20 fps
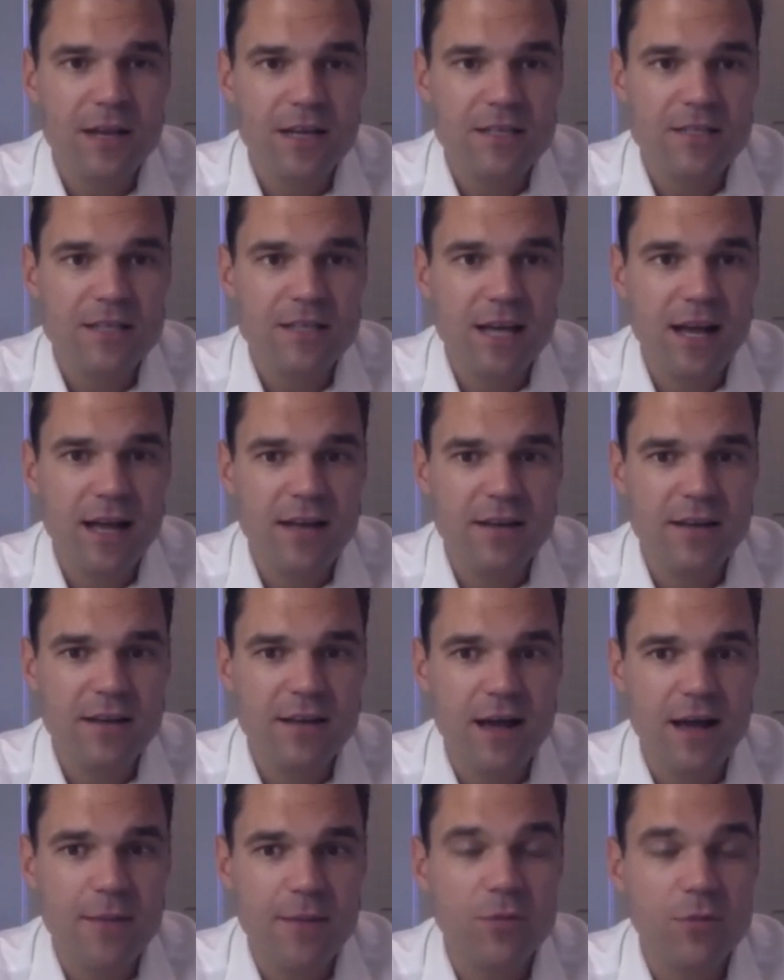is that
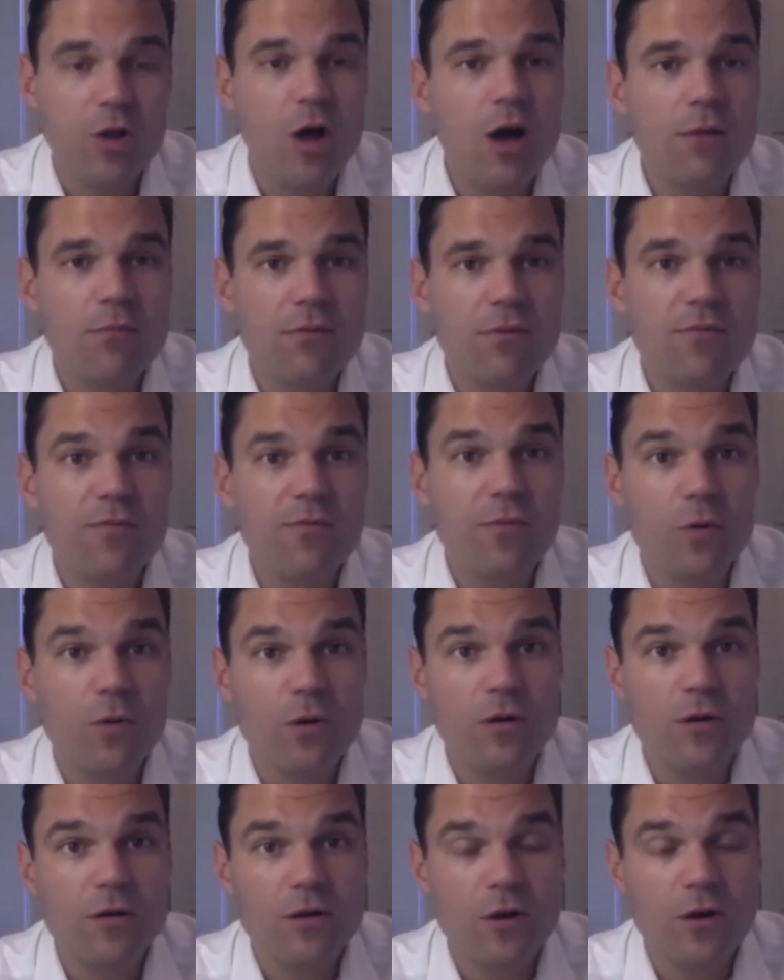long
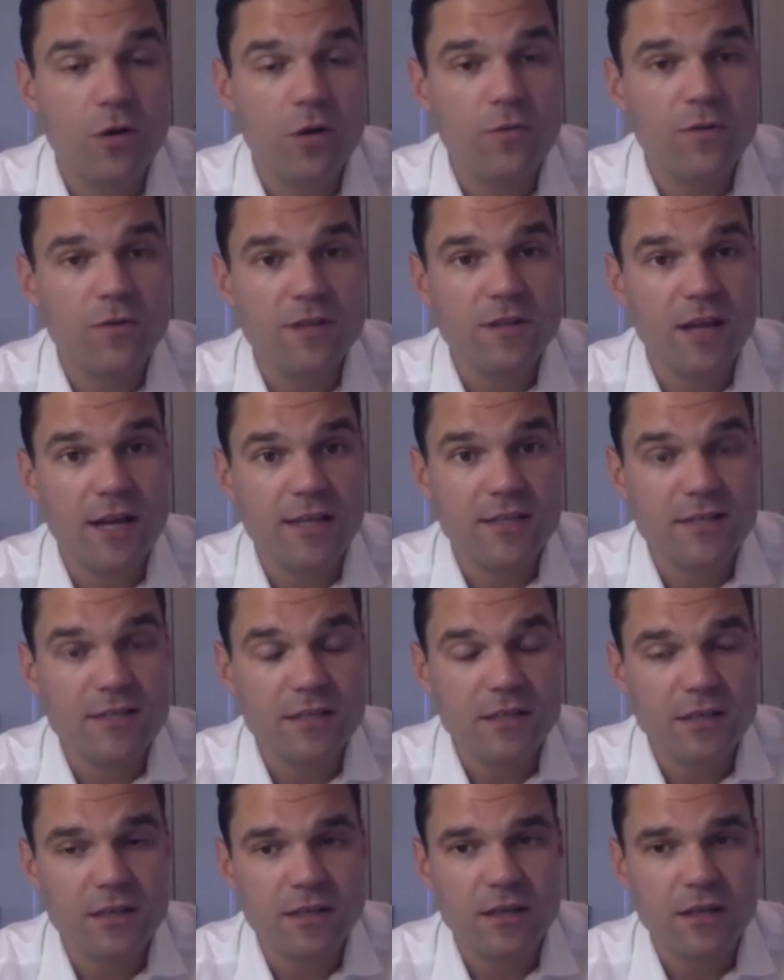before
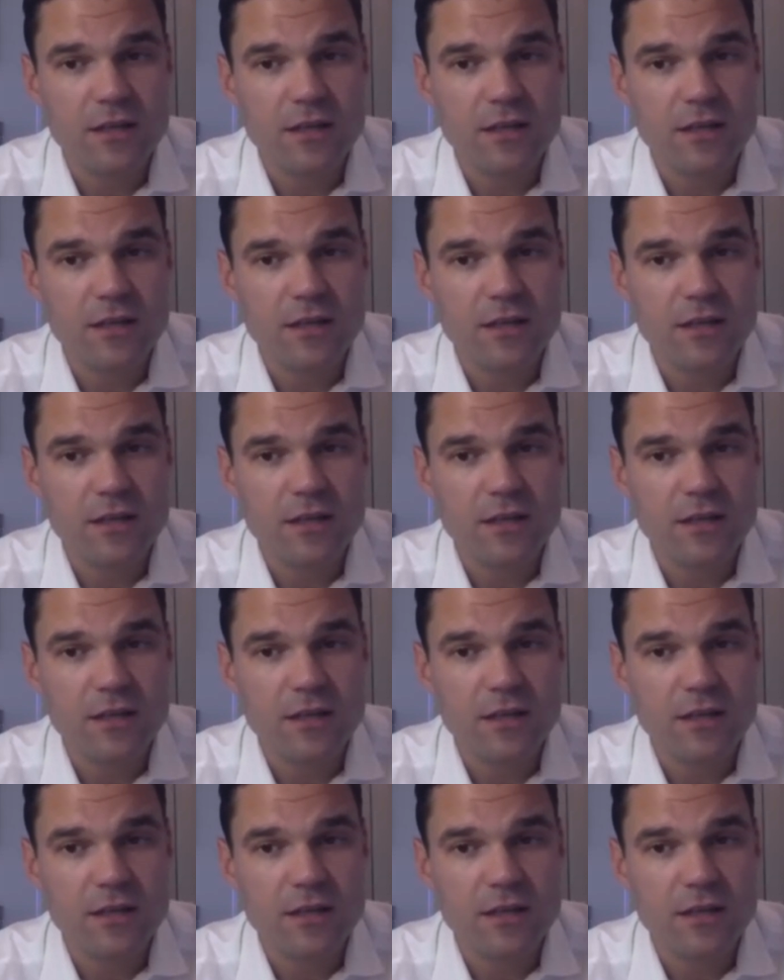COVID-19,